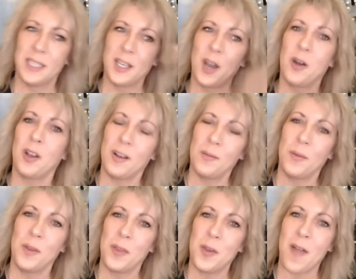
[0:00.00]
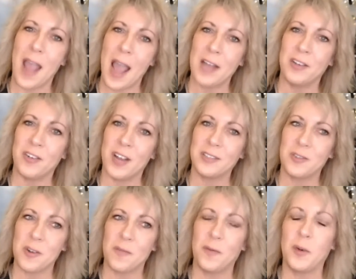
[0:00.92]
to go with your address,
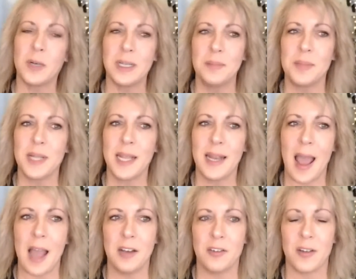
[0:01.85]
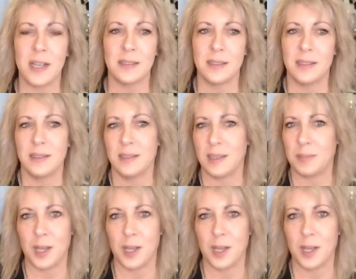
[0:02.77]
your full complete address, zip